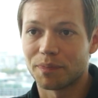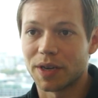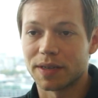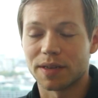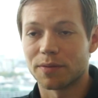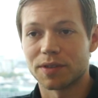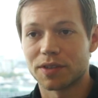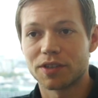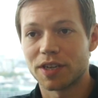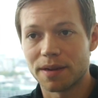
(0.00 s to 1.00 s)
because it
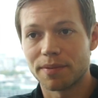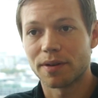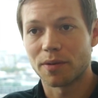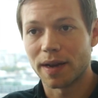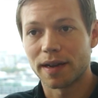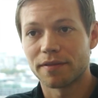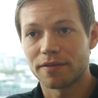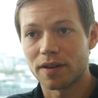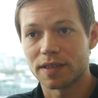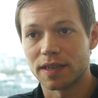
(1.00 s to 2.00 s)
was cheaper, quicker,
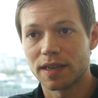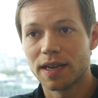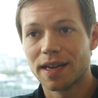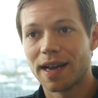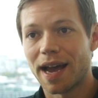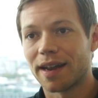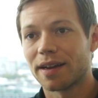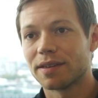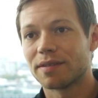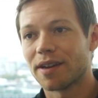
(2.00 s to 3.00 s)
faster, and
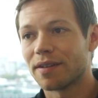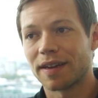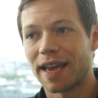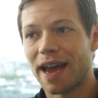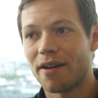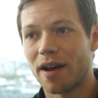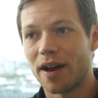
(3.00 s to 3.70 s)
I didn't care.